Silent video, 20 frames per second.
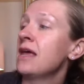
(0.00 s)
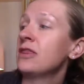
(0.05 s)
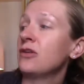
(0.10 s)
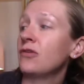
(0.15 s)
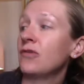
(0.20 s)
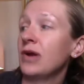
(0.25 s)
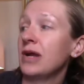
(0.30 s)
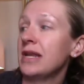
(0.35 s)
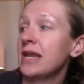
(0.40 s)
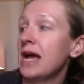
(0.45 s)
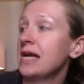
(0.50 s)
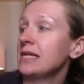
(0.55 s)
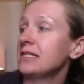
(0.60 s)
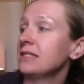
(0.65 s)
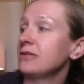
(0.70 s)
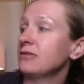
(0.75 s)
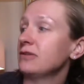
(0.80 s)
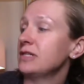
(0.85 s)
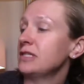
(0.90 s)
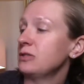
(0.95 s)
The
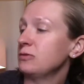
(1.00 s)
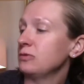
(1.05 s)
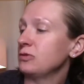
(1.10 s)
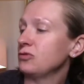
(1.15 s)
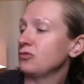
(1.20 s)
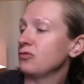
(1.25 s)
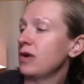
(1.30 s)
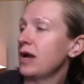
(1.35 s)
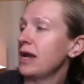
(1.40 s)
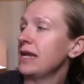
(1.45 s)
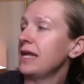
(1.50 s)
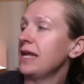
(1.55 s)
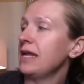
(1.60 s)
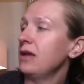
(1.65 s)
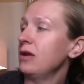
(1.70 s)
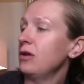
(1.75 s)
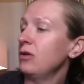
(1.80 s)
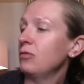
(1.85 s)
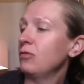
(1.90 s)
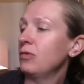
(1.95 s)
rhinoceros was
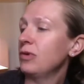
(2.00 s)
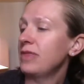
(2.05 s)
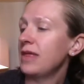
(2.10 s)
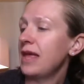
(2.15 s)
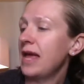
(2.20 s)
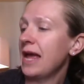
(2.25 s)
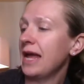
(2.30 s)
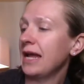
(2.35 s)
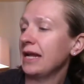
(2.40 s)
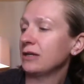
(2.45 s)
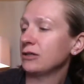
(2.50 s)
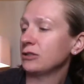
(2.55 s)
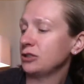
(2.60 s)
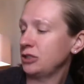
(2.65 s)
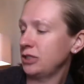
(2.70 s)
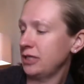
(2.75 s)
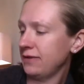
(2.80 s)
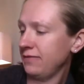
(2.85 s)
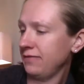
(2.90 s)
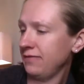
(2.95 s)
ready with a handkerchief.